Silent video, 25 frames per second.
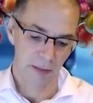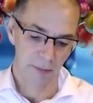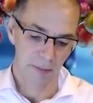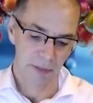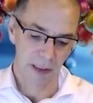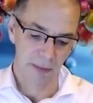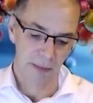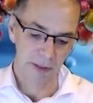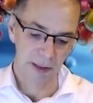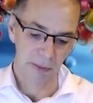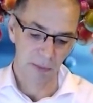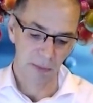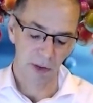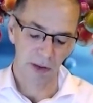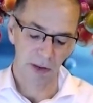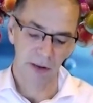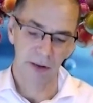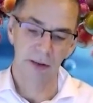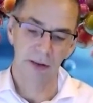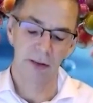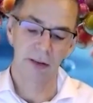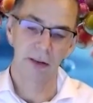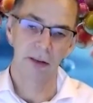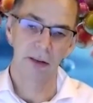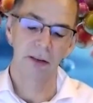and maybe
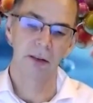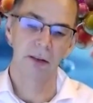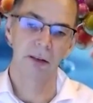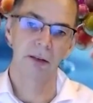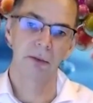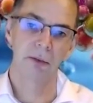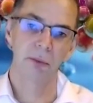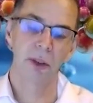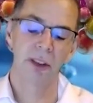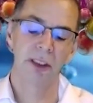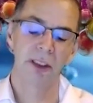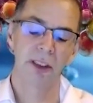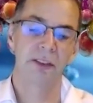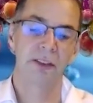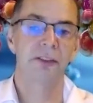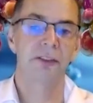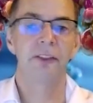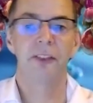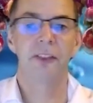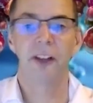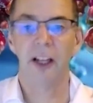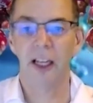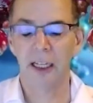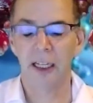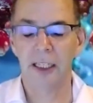1 in
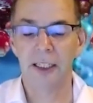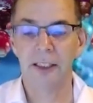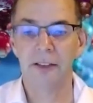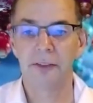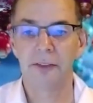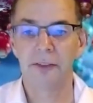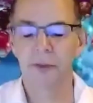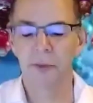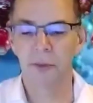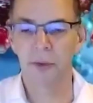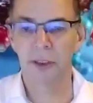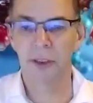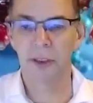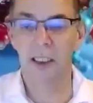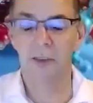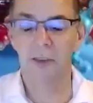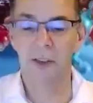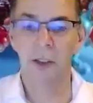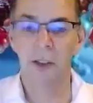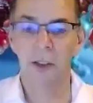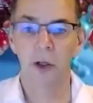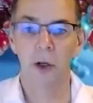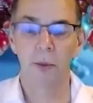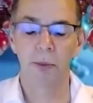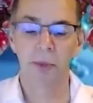5 would have a
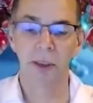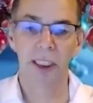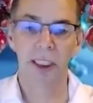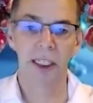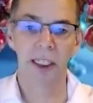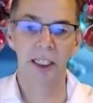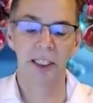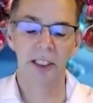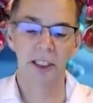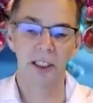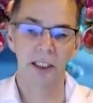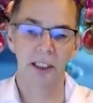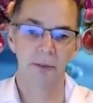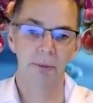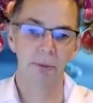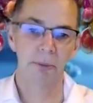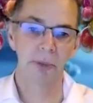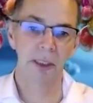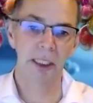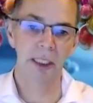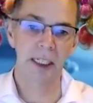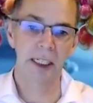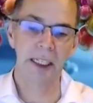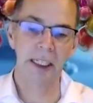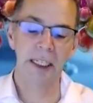complication of
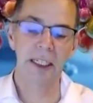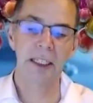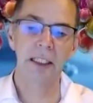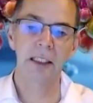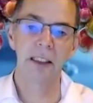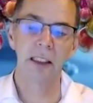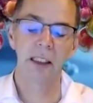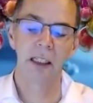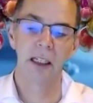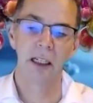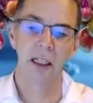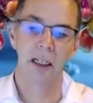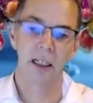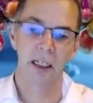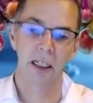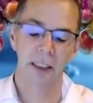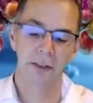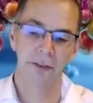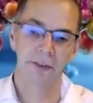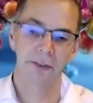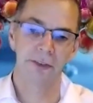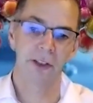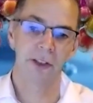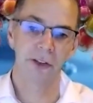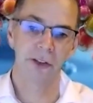bleeding
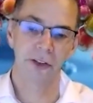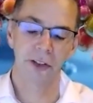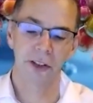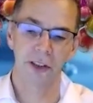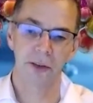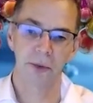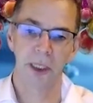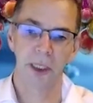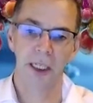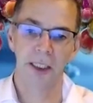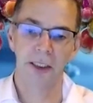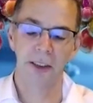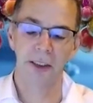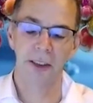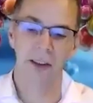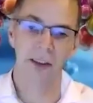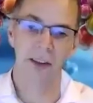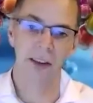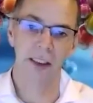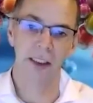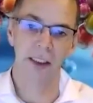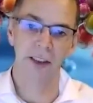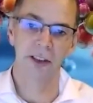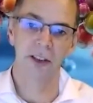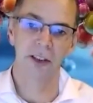front of the retina, and
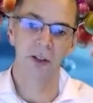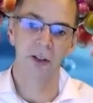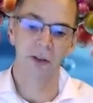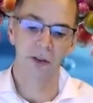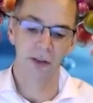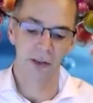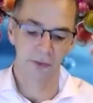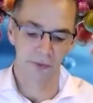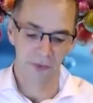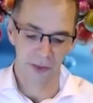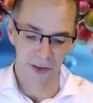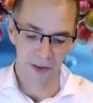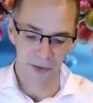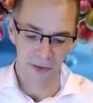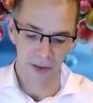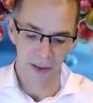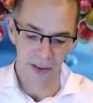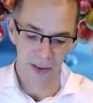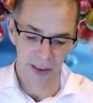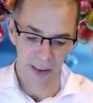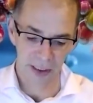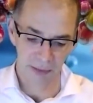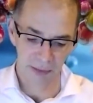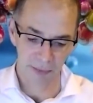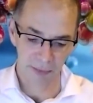that's called a
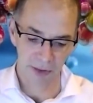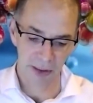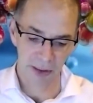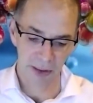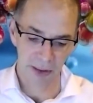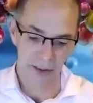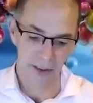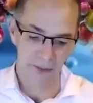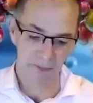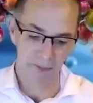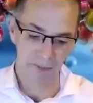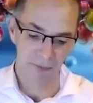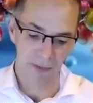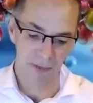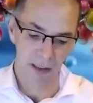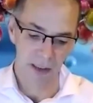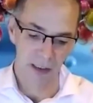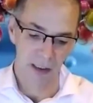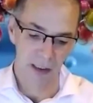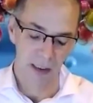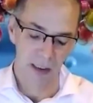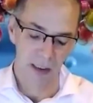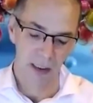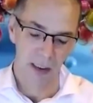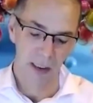vitreous hemorrhage.
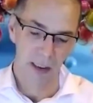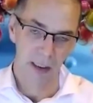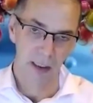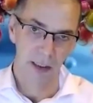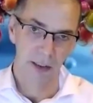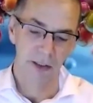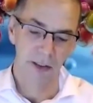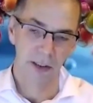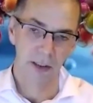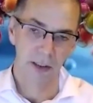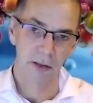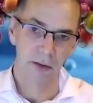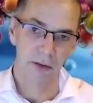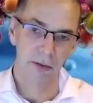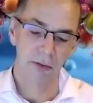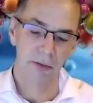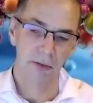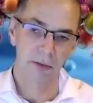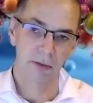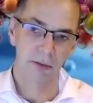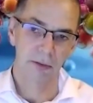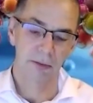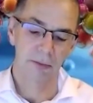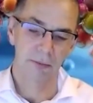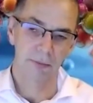So